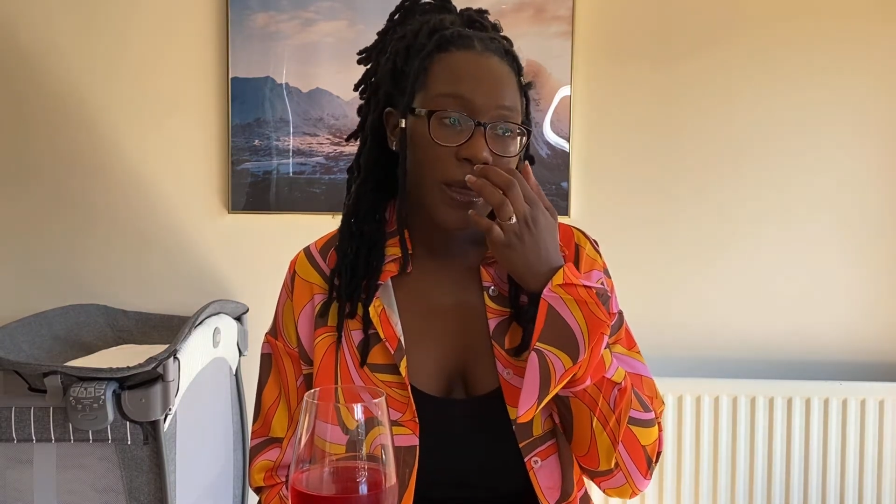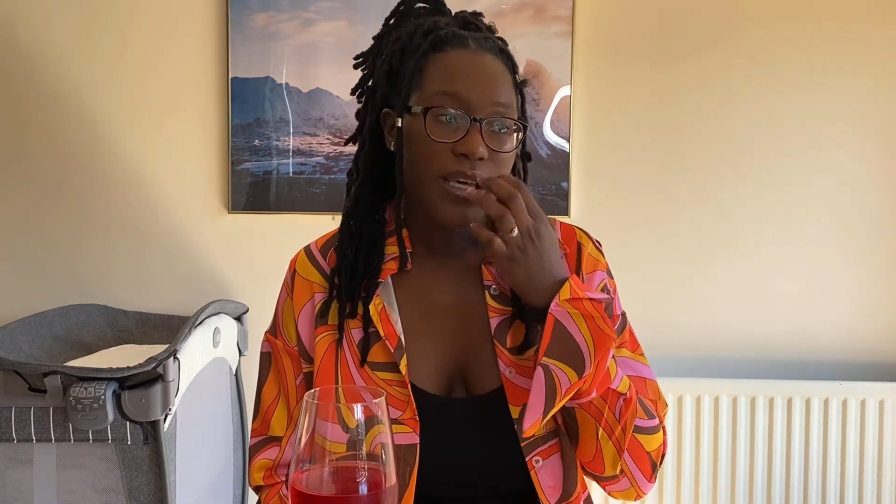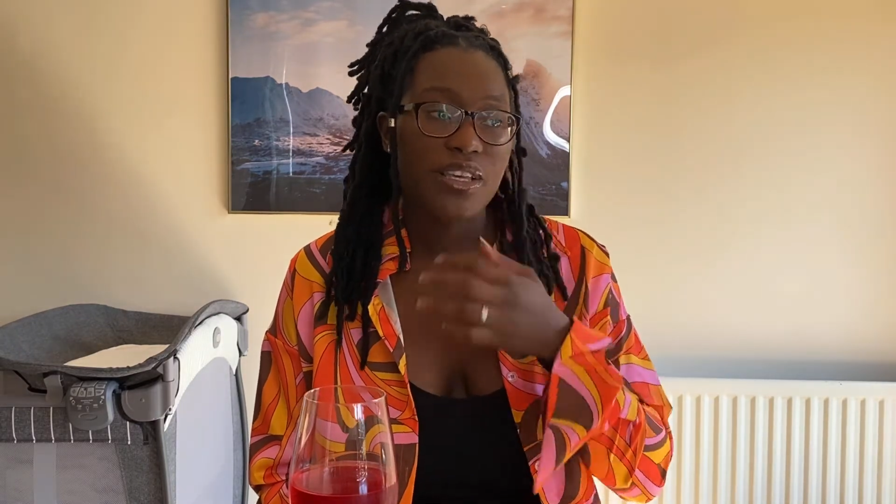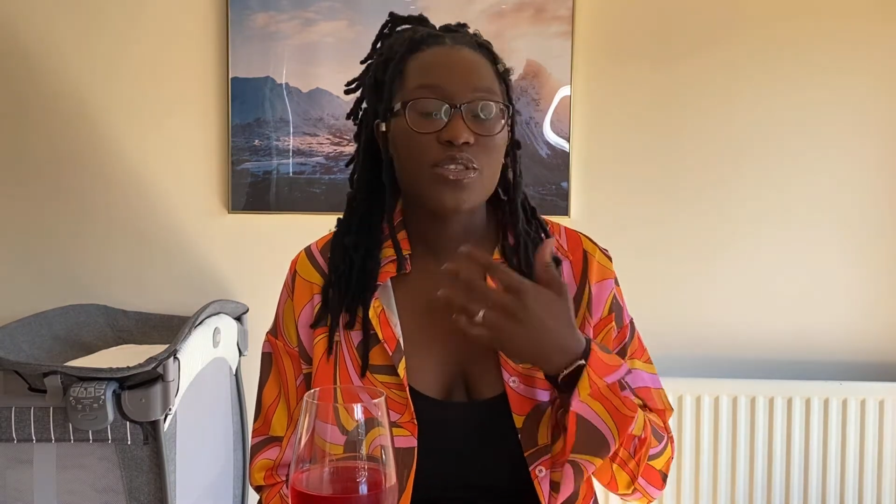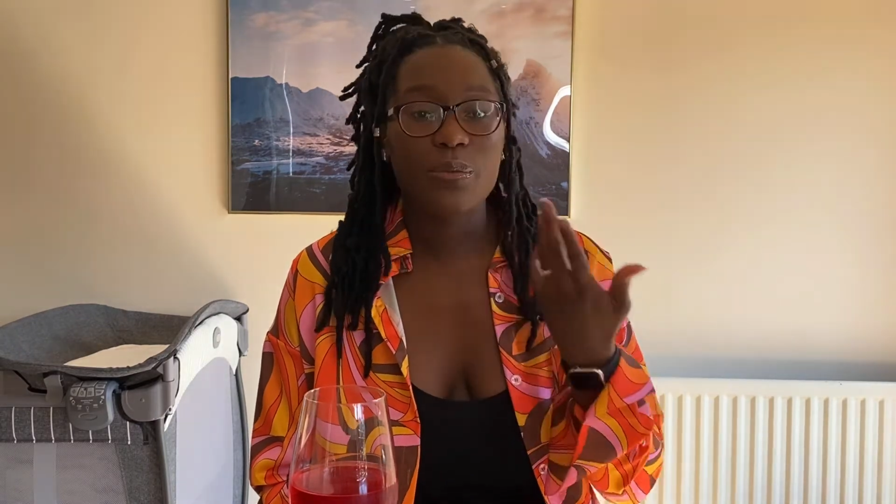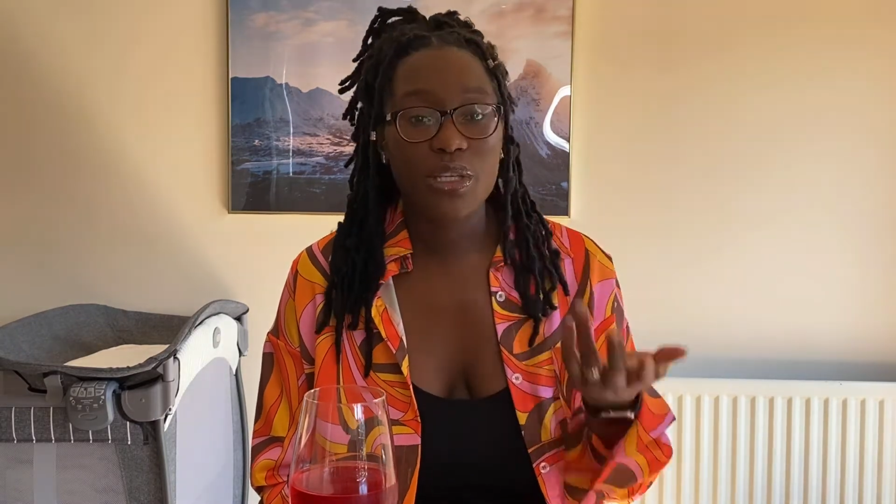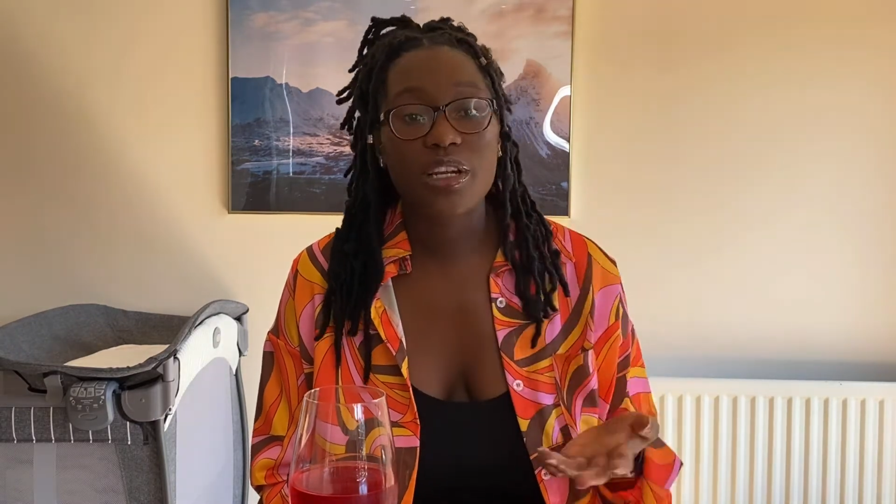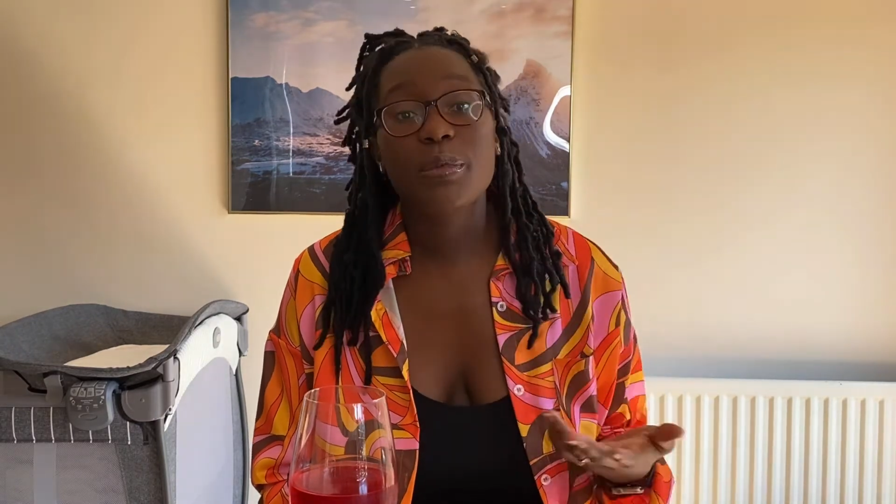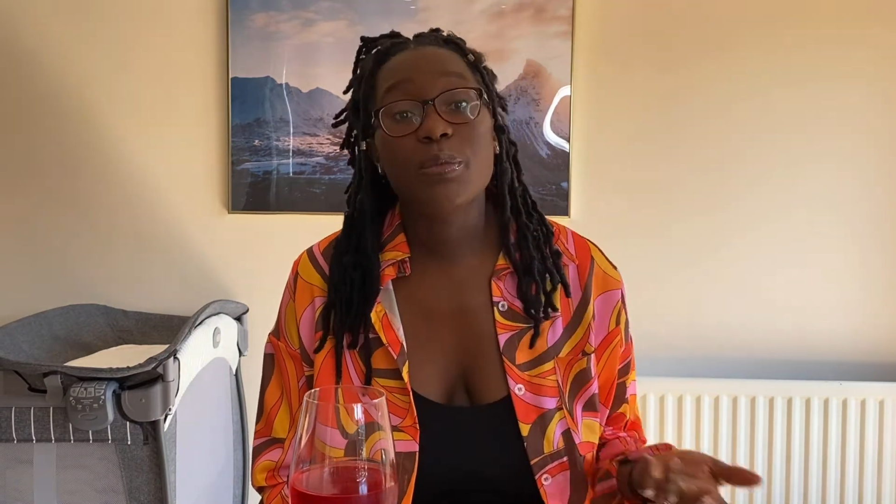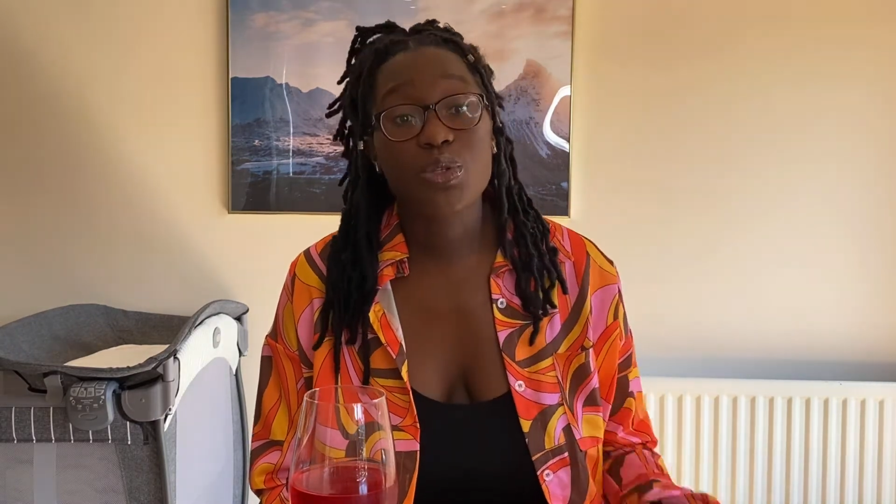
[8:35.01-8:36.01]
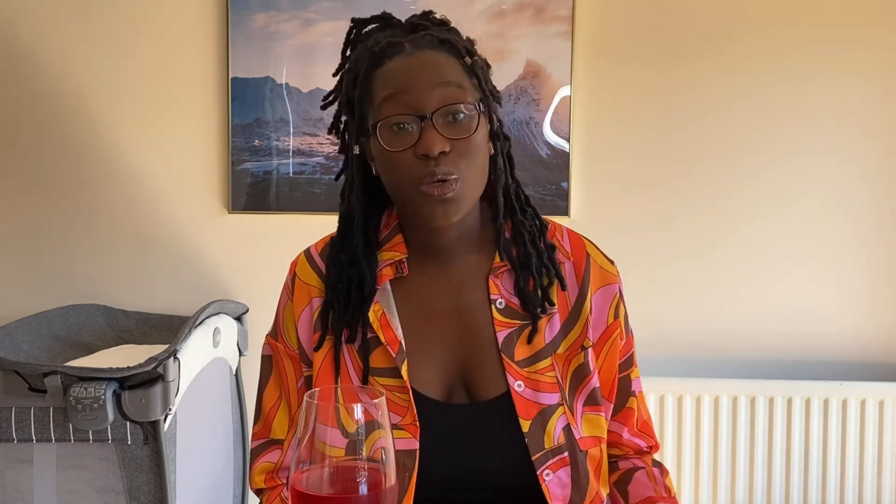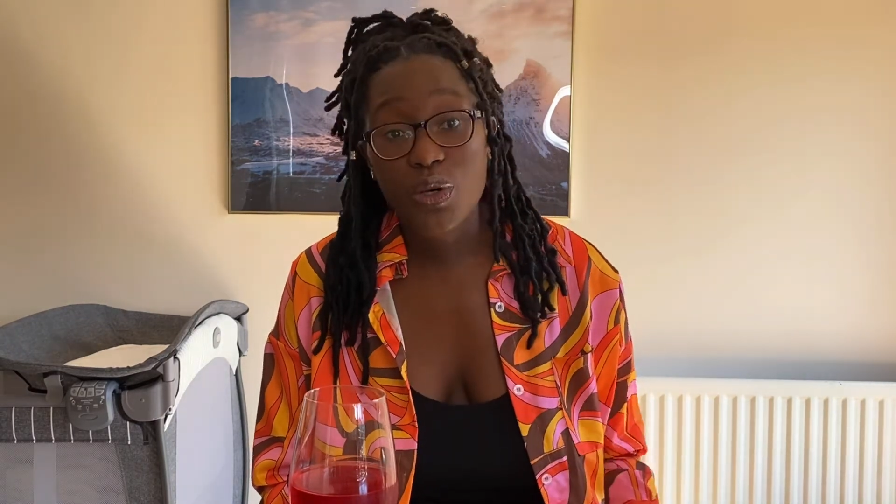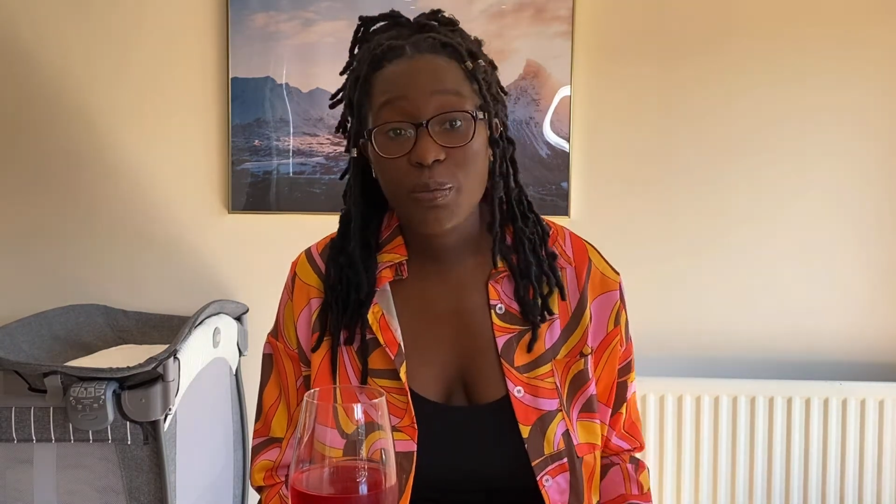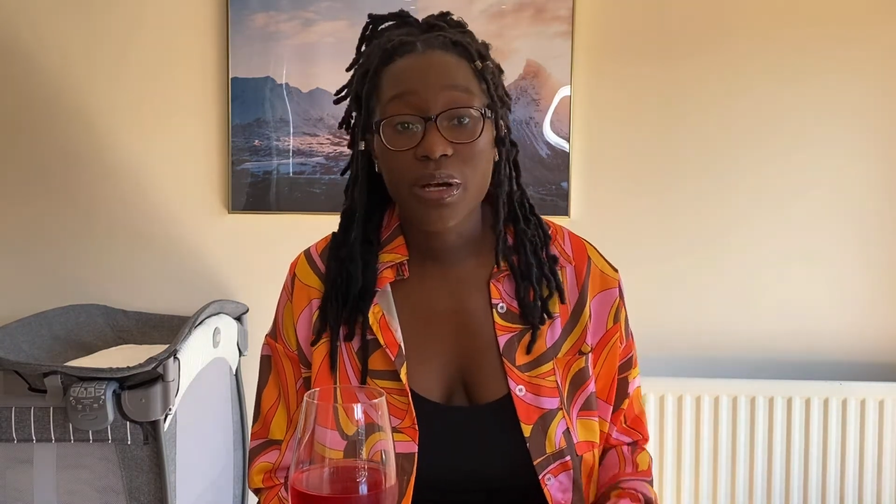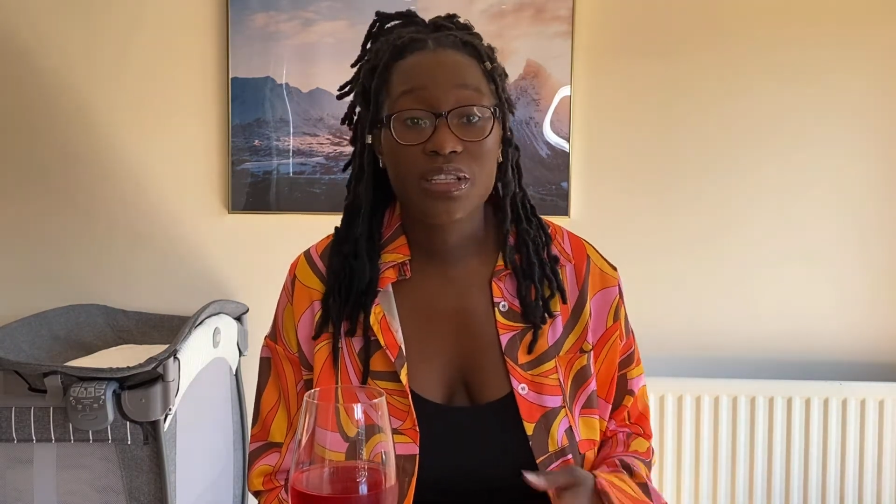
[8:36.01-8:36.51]
it's something that people talk
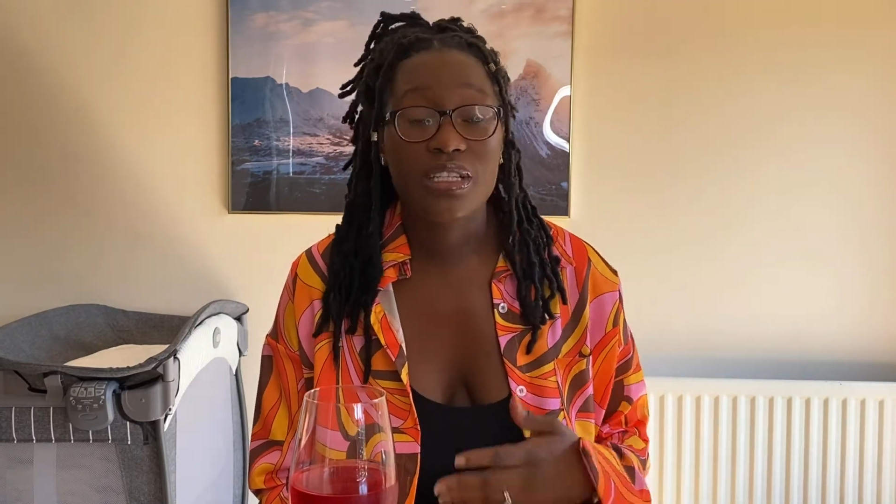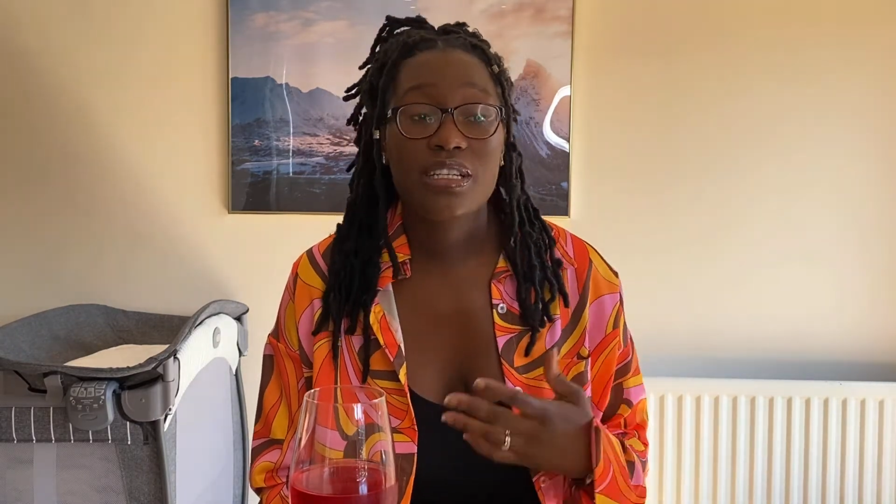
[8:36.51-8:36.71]
about and